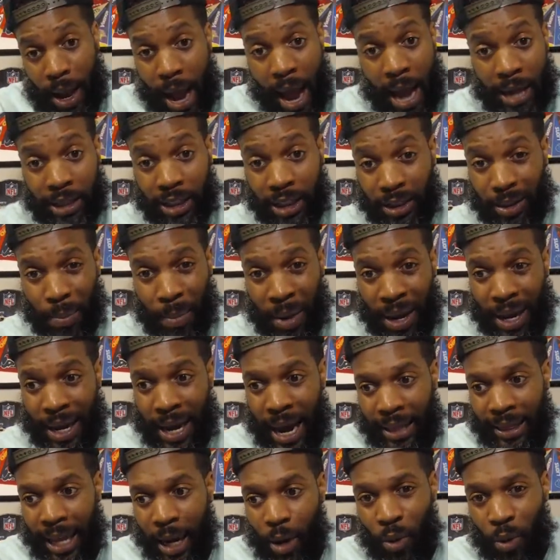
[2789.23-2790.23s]
I
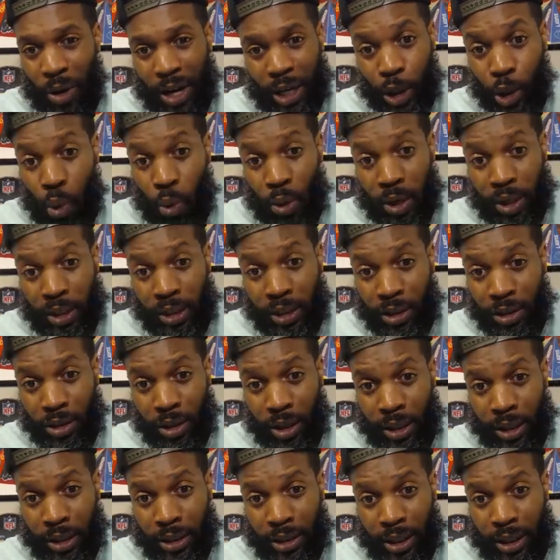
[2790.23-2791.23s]
think what he's doing
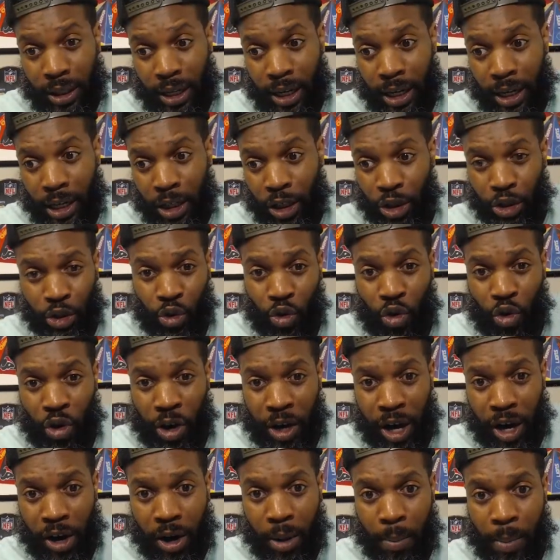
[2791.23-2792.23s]
is
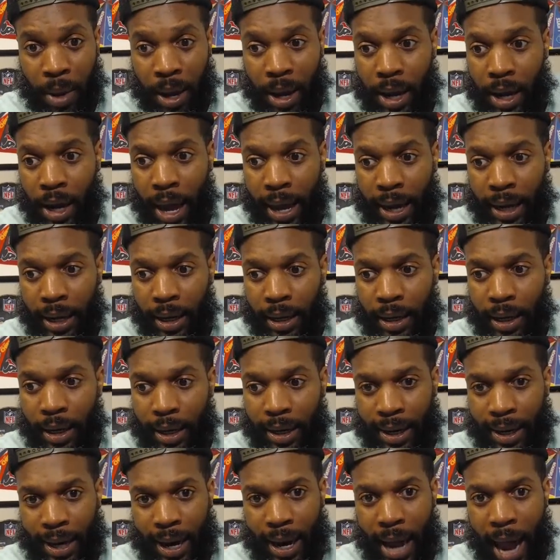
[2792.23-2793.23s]
extraordinary, man. Like,
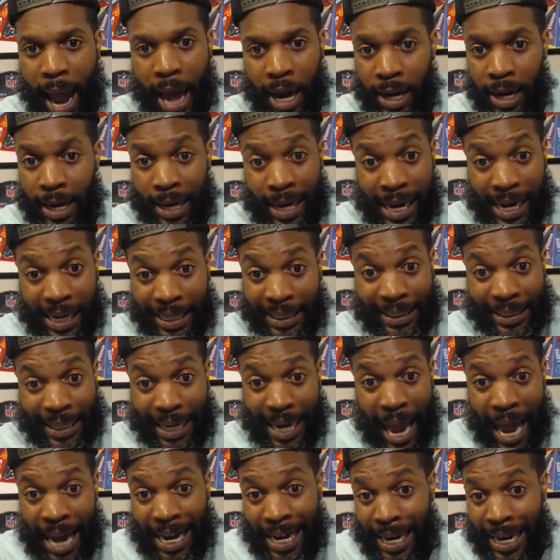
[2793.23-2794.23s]
I didn't need to
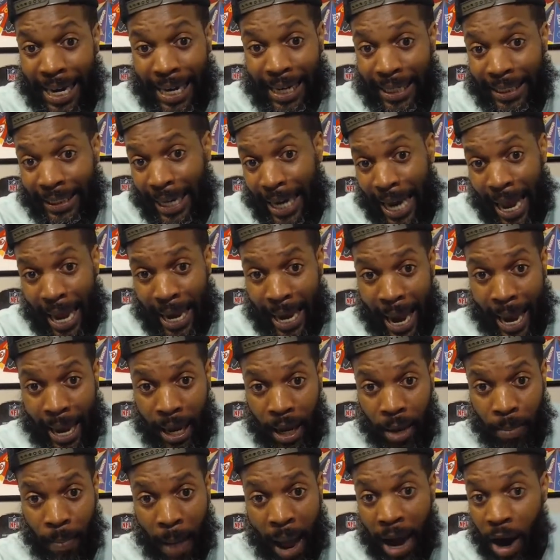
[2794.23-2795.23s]
see that
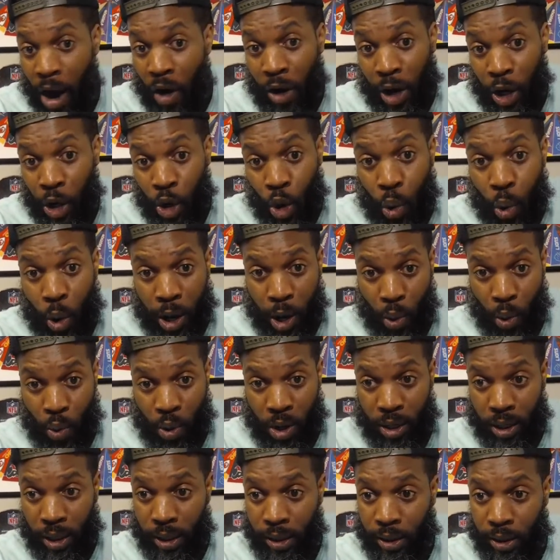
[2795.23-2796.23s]
game. I already knew what he
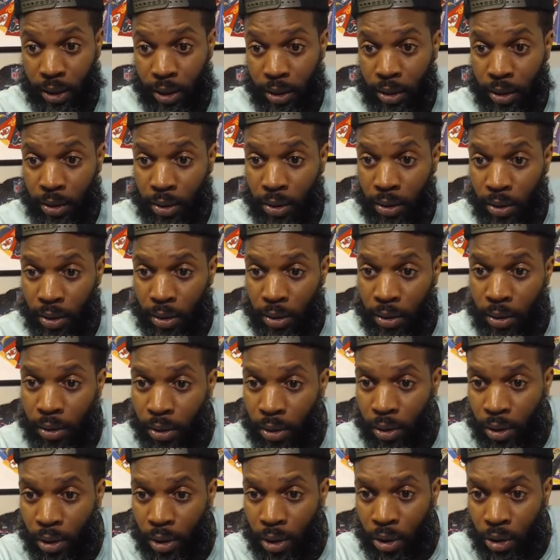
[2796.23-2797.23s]
was.
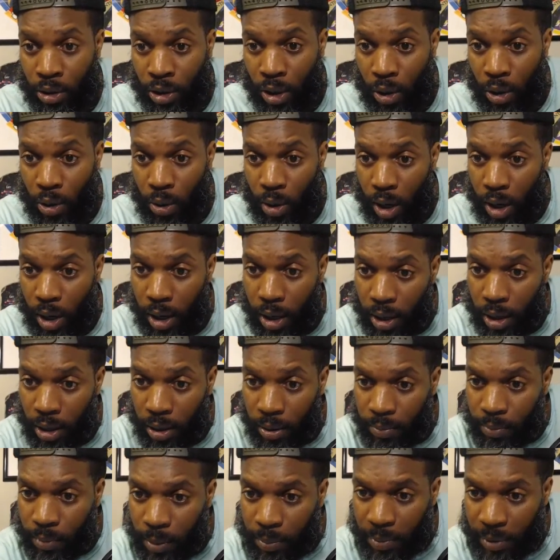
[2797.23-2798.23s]
So
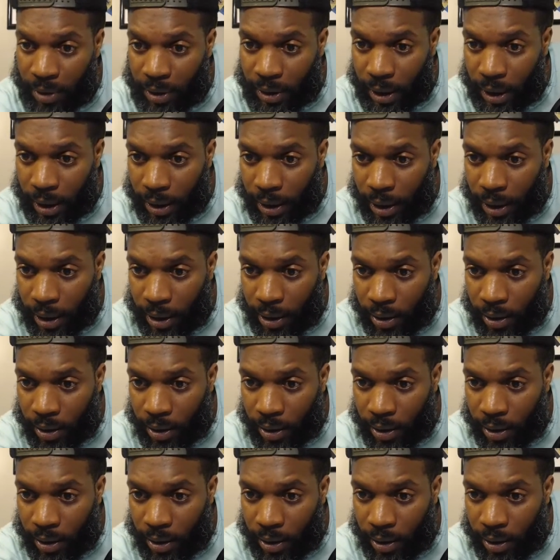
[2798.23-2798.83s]
let me see.